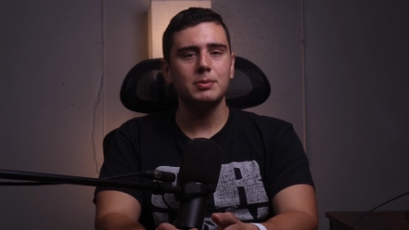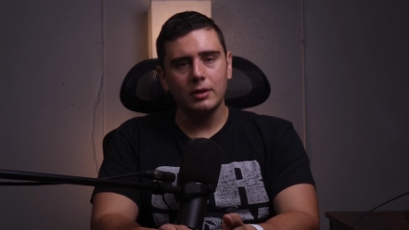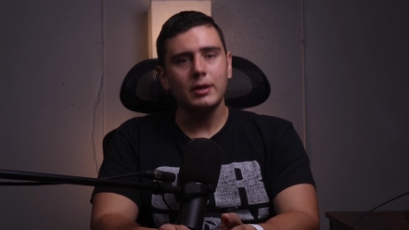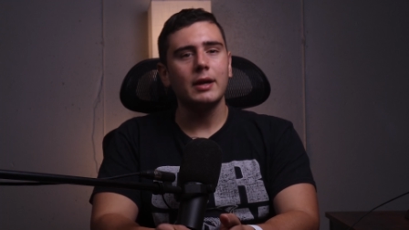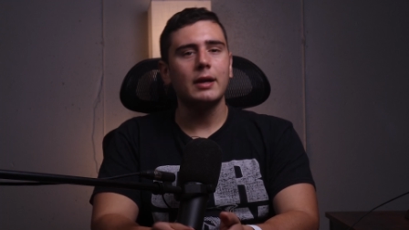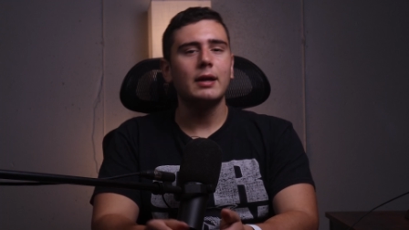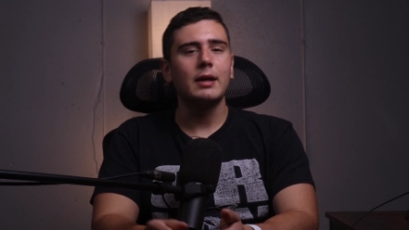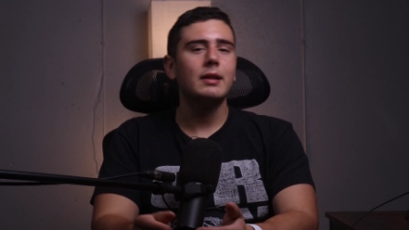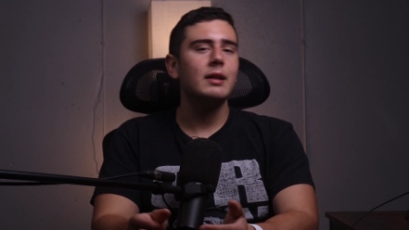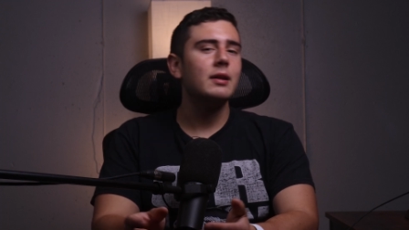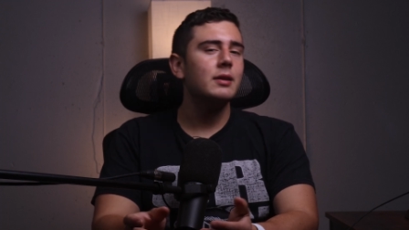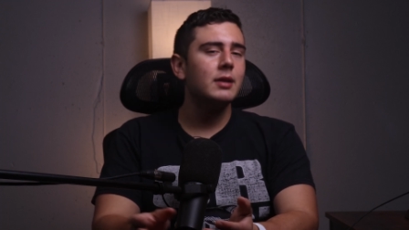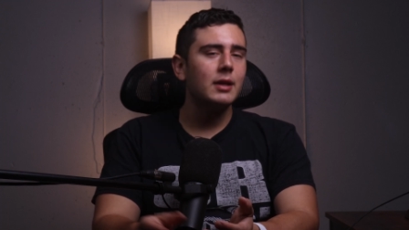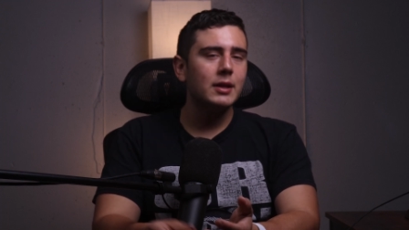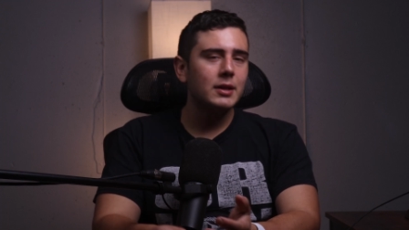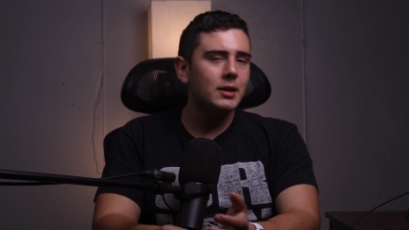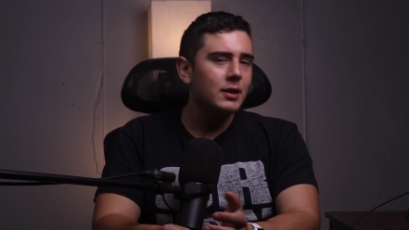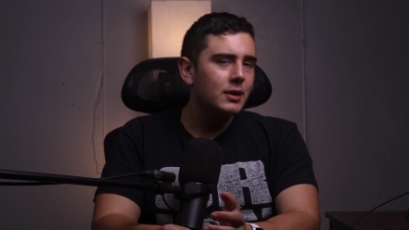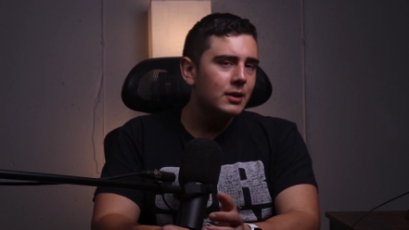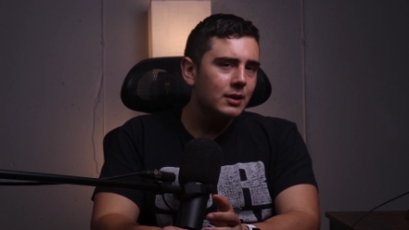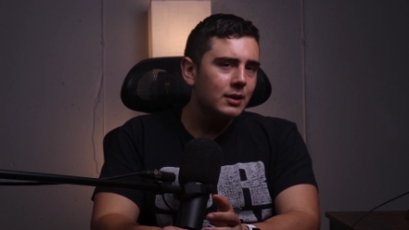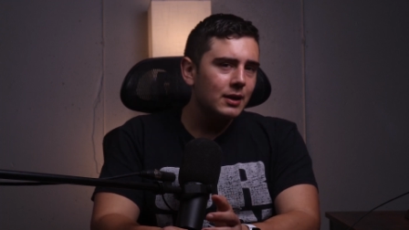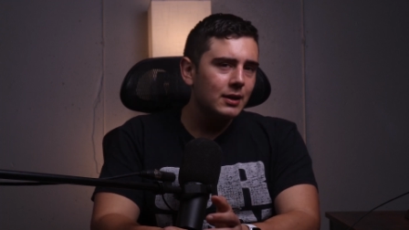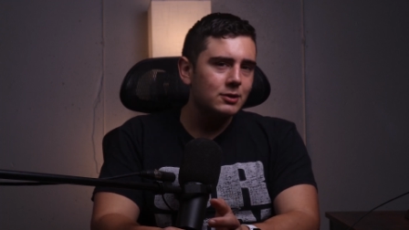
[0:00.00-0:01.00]
Okay, and then they
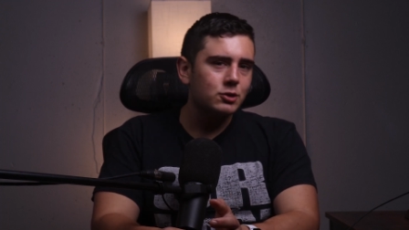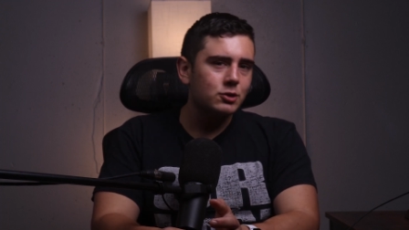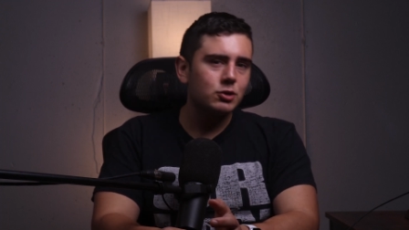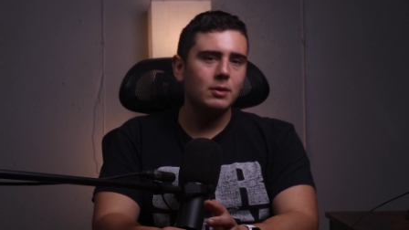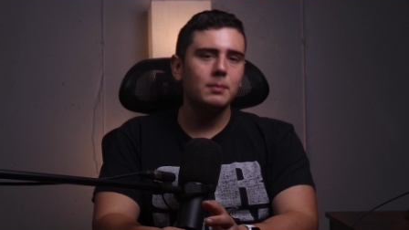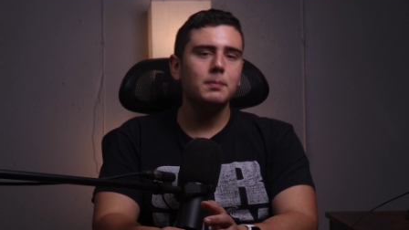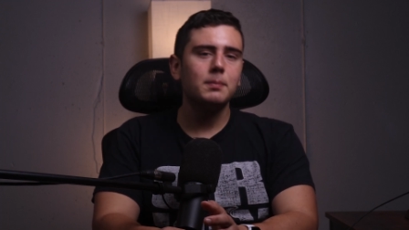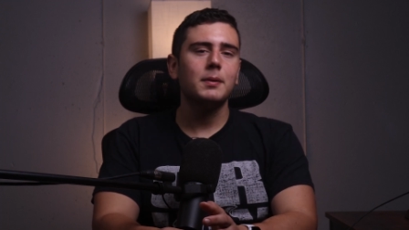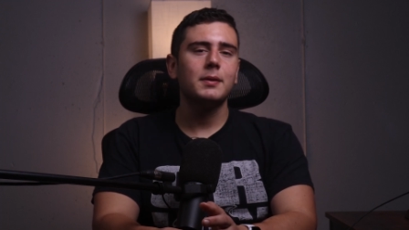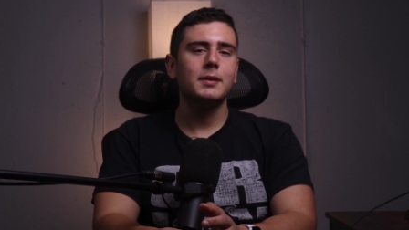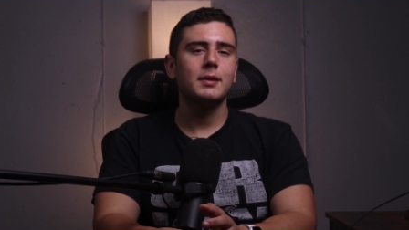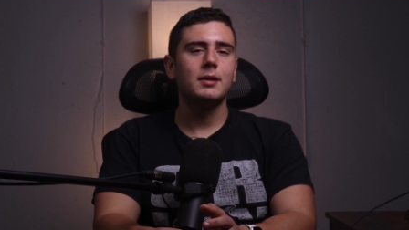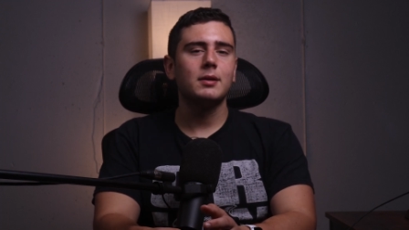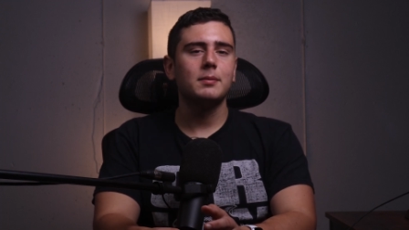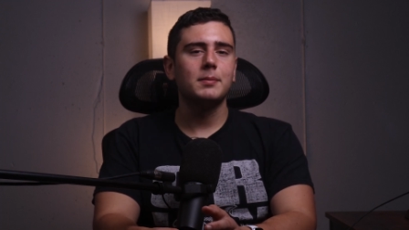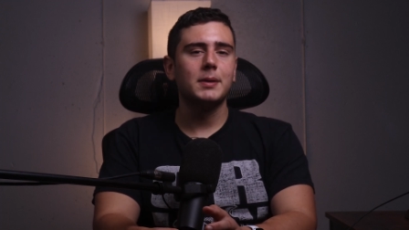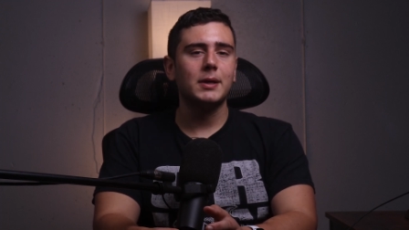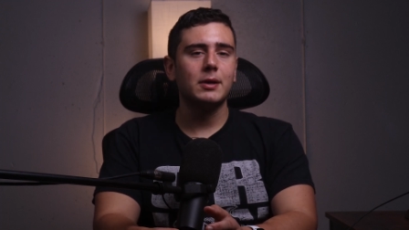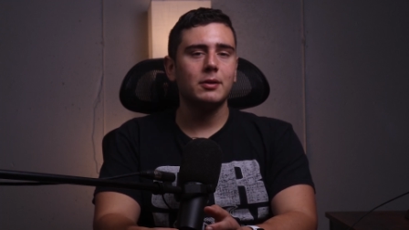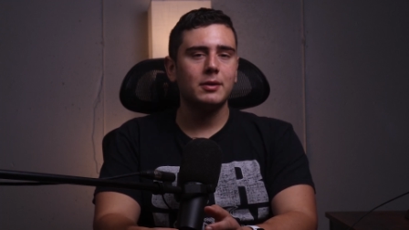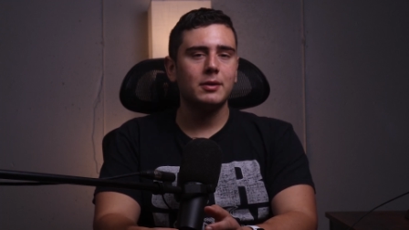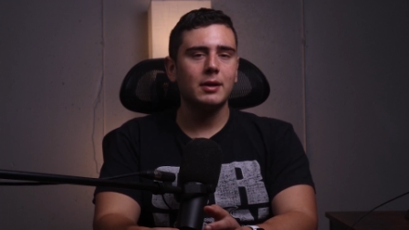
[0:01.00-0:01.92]
need to let Trump on the debate.